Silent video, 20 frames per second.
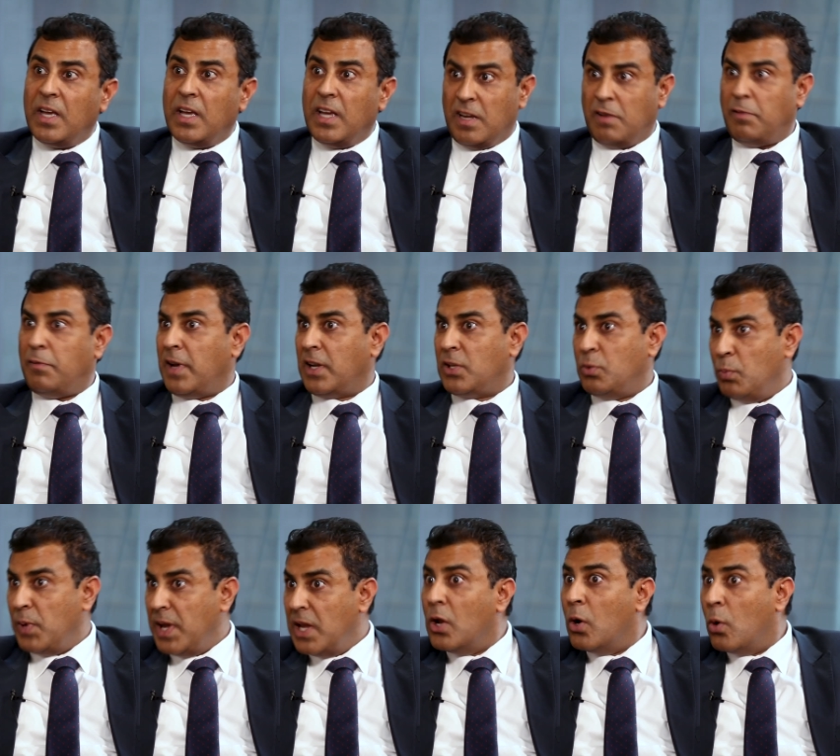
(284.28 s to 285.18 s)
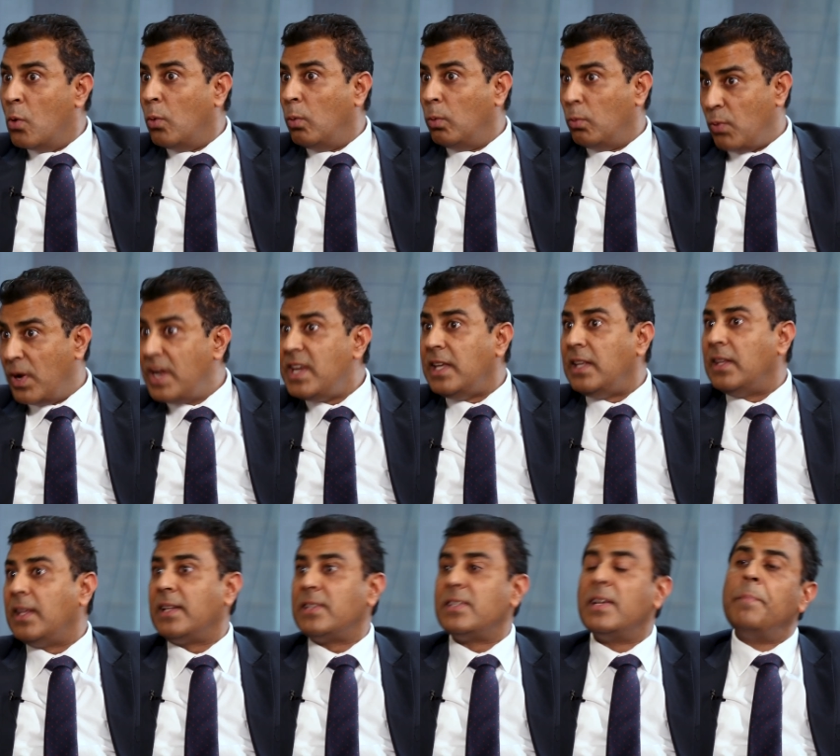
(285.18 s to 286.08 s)
In fact, we know already
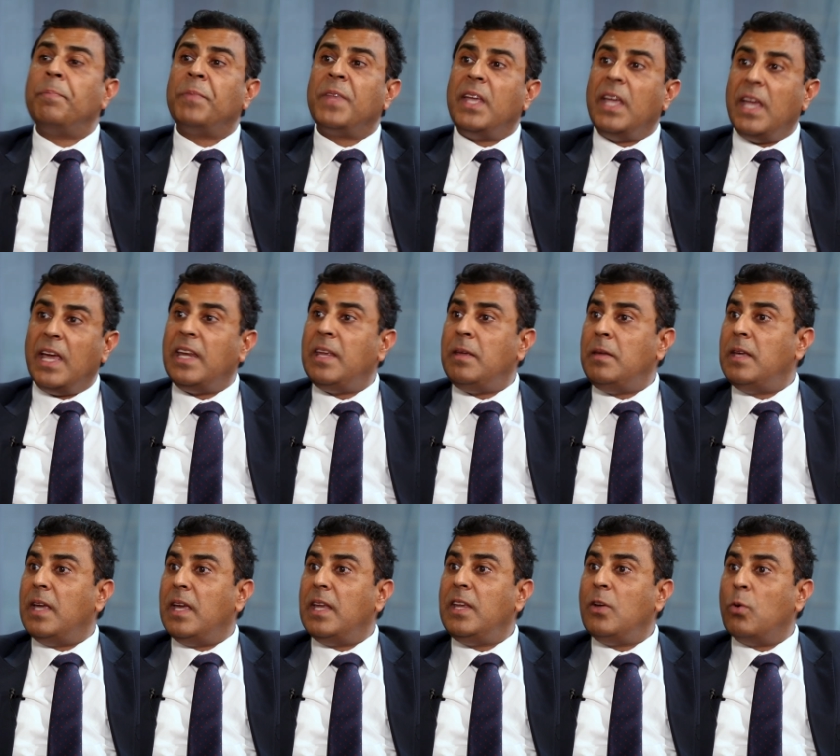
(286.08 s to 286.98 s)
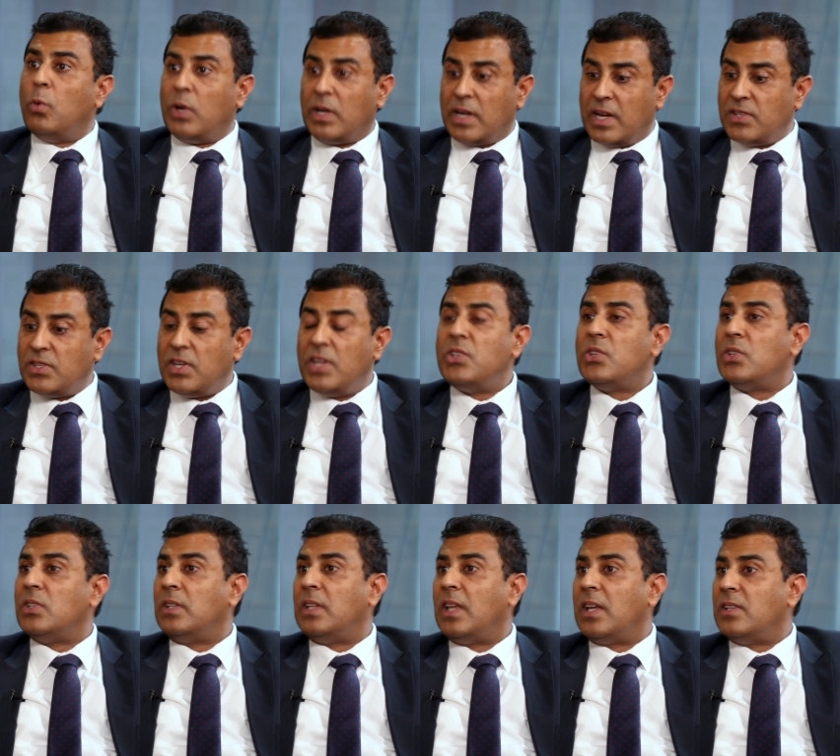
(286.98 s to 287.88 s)
that any
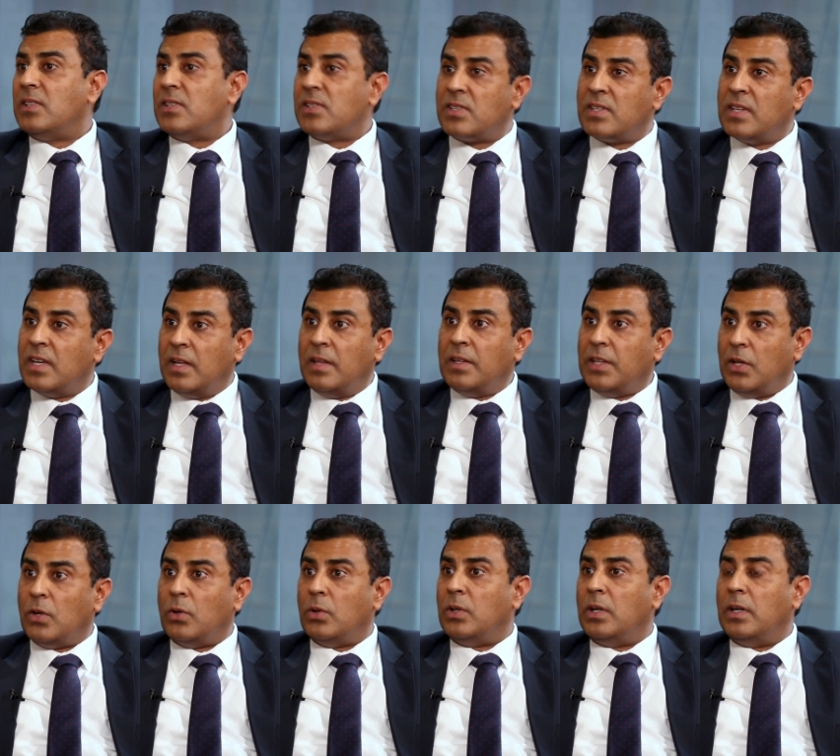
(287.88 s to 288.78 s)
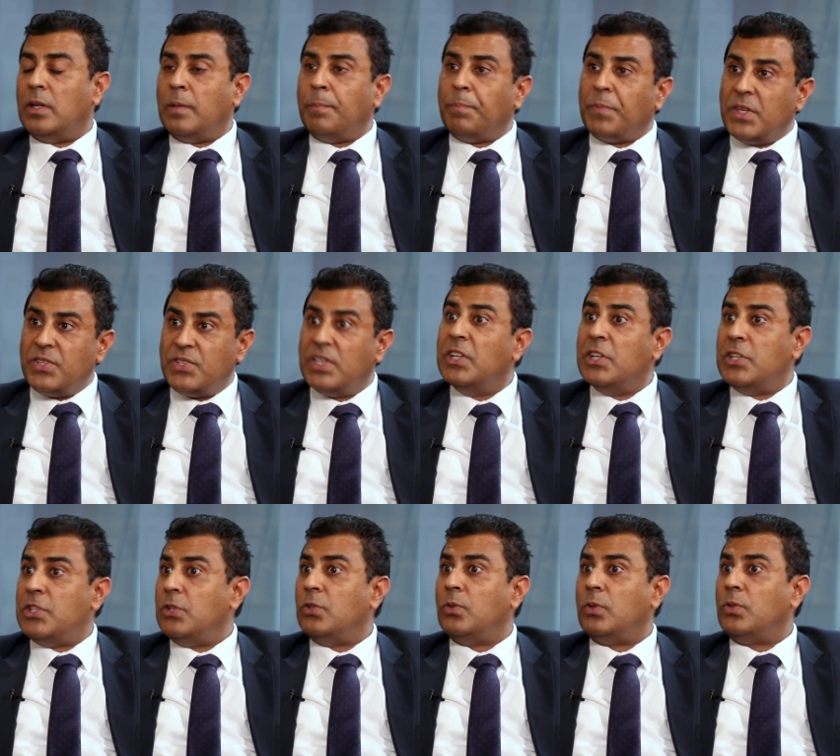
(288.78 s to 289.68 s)
organization that is
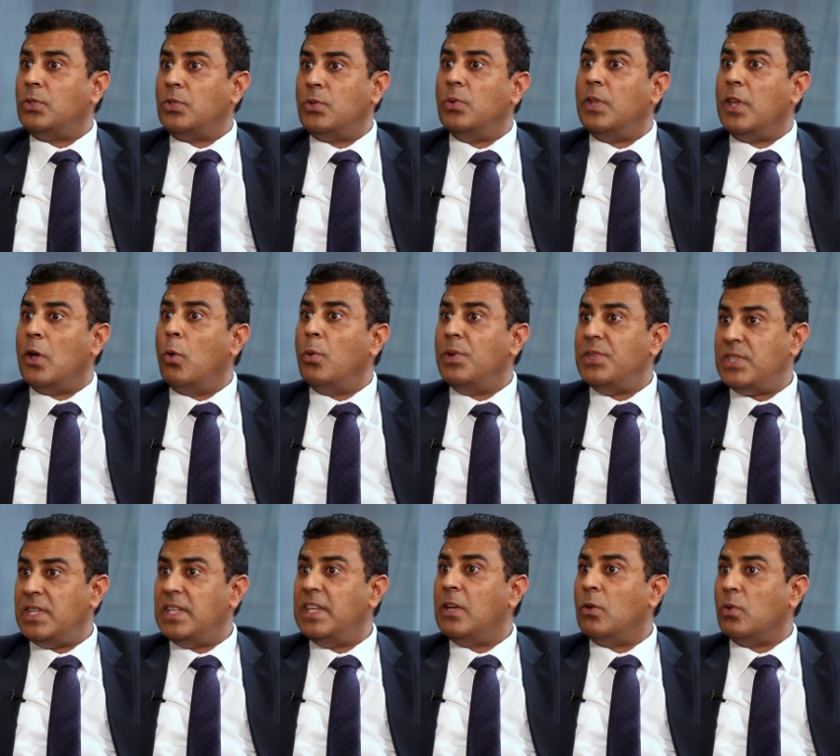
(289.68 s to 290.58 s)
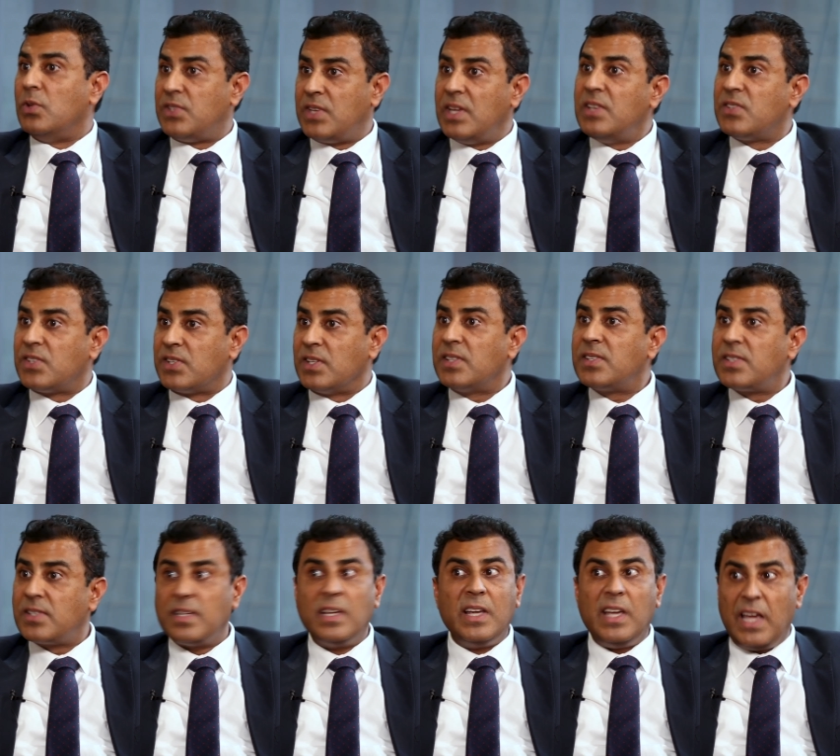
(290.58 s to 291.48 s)
signatory to the OECD
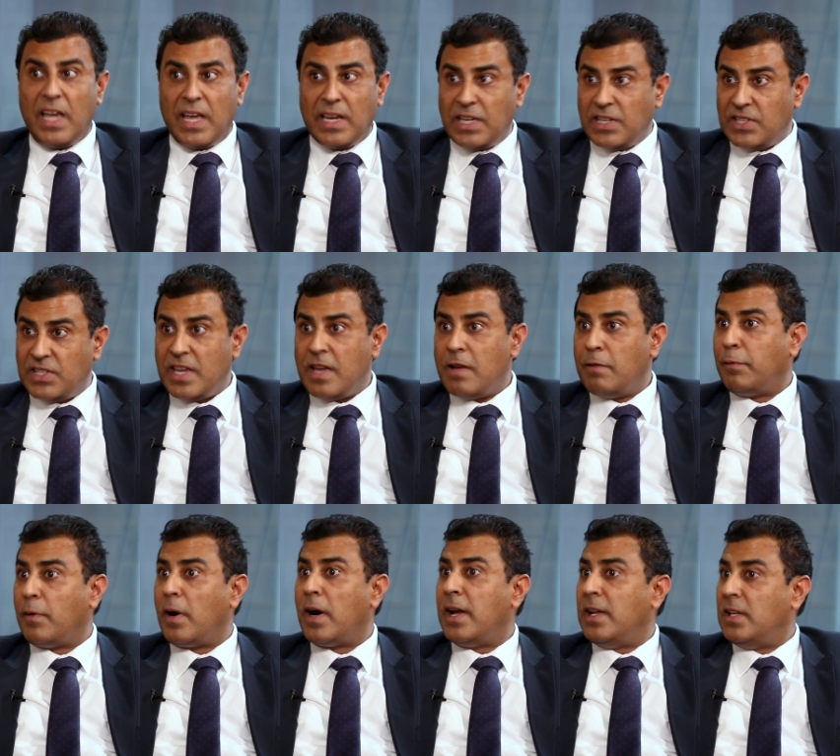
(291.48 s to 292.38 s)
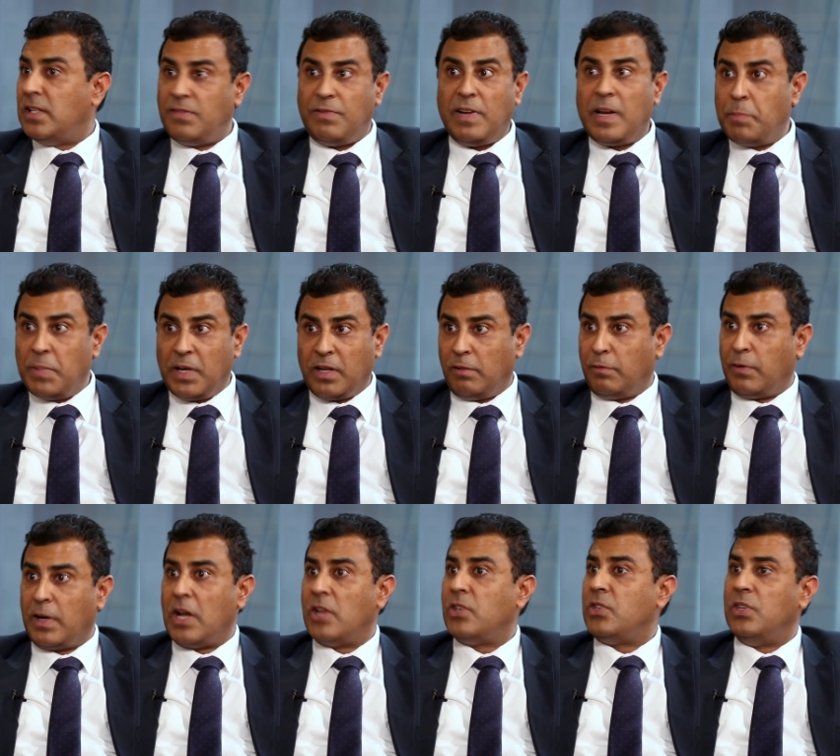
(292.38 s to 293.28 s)
consensus, any DFI, developmental
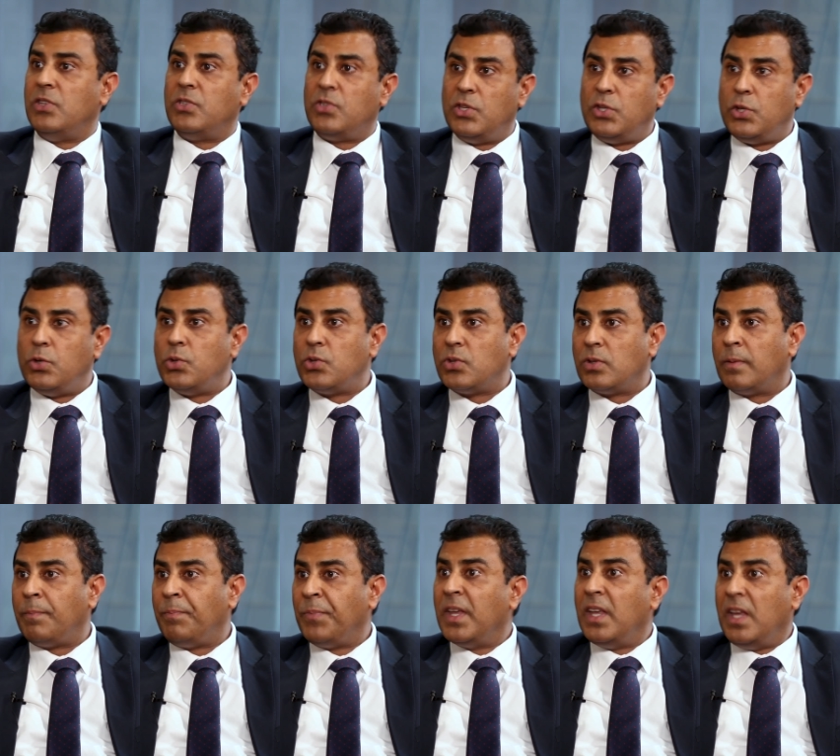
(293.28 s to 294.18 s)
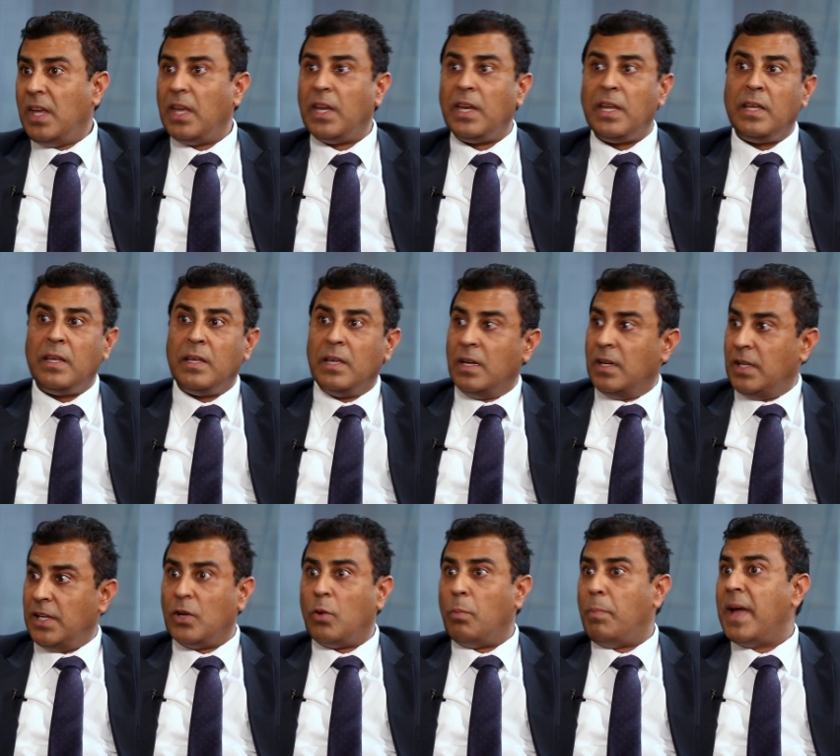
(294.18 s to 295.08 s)
financial institution, any
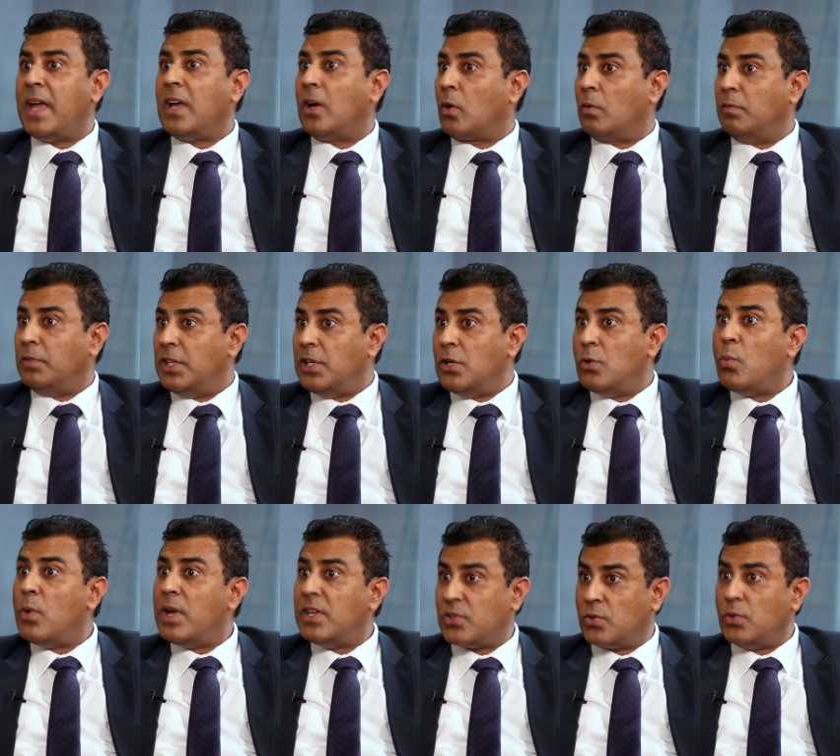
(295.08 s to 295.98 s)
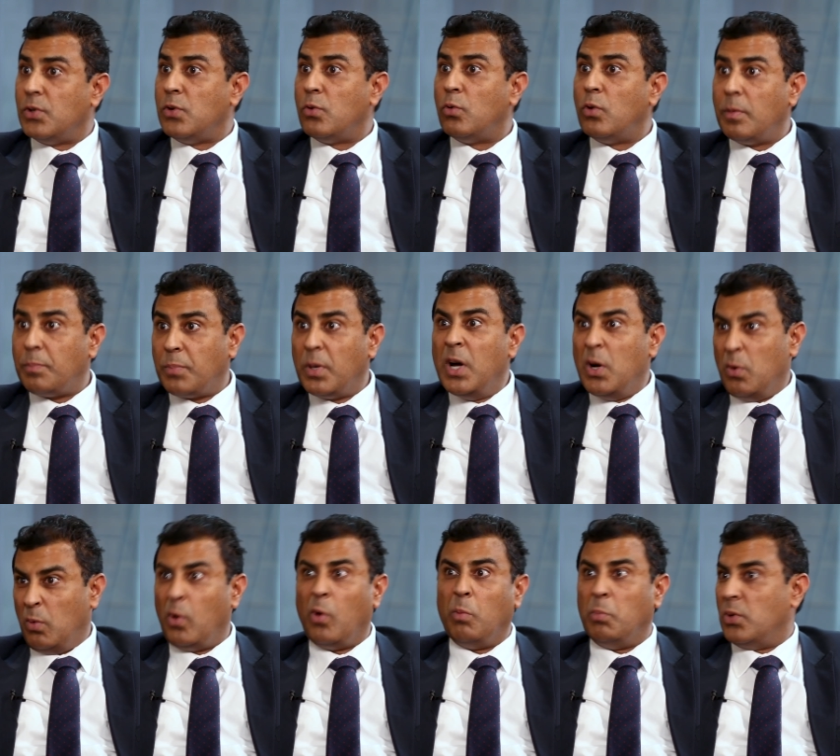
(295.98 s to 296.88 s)
bank out of the US or Europe
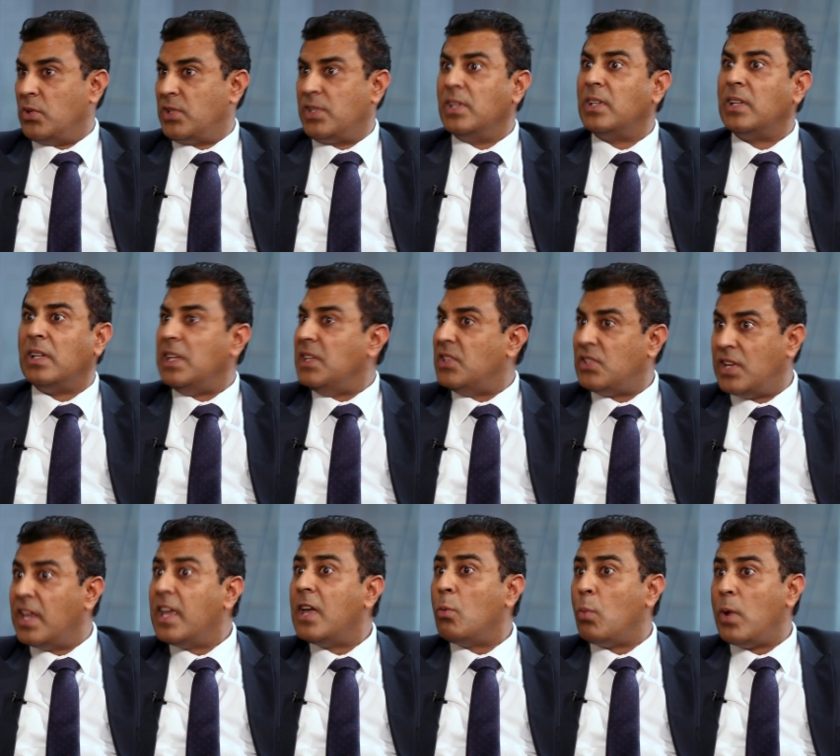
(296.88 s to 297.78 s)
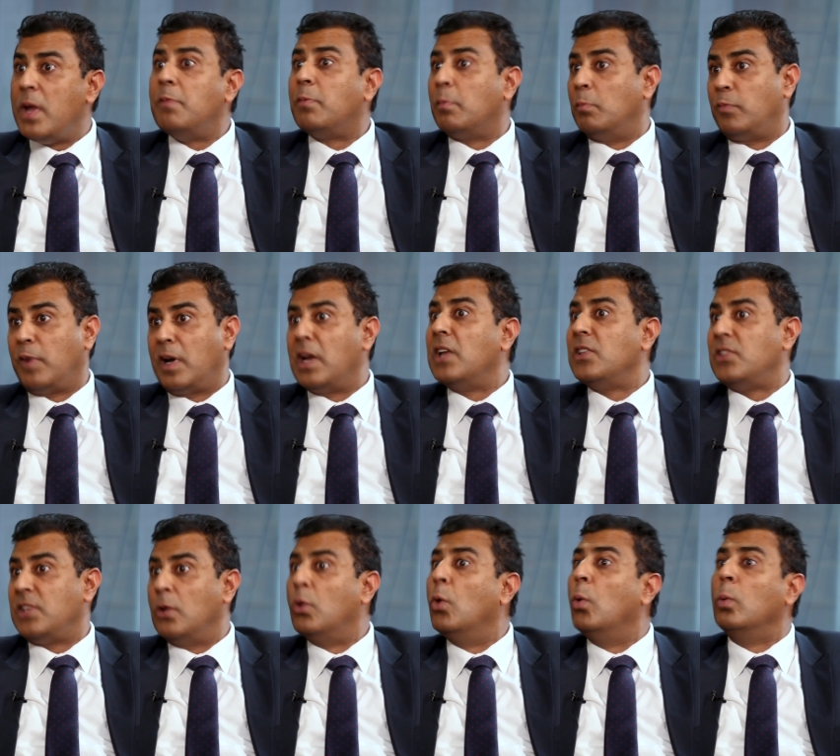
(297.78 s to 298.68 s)
will almost certainly stay away from
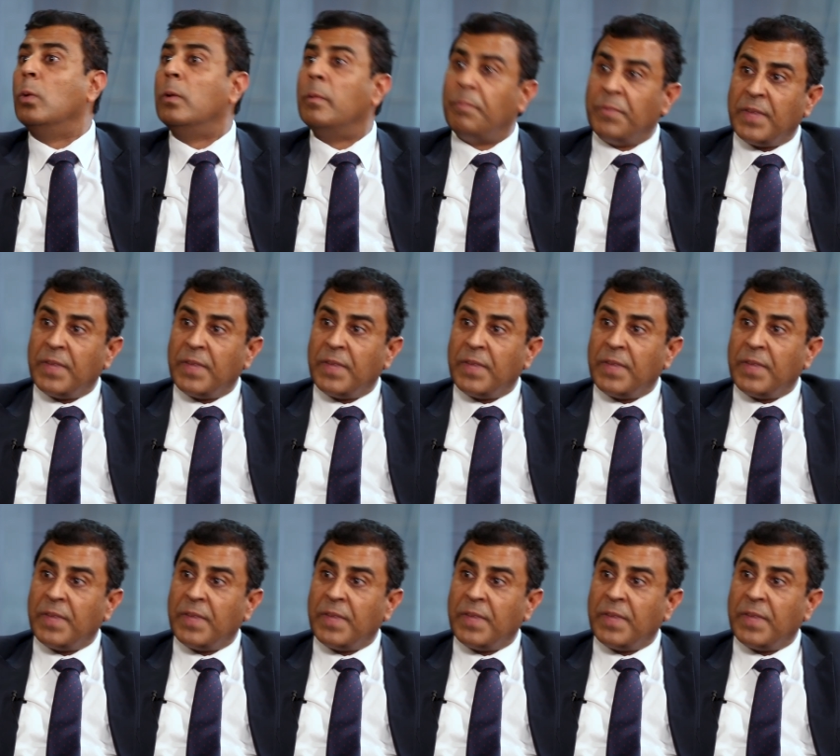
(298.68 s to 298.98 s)
financing coal.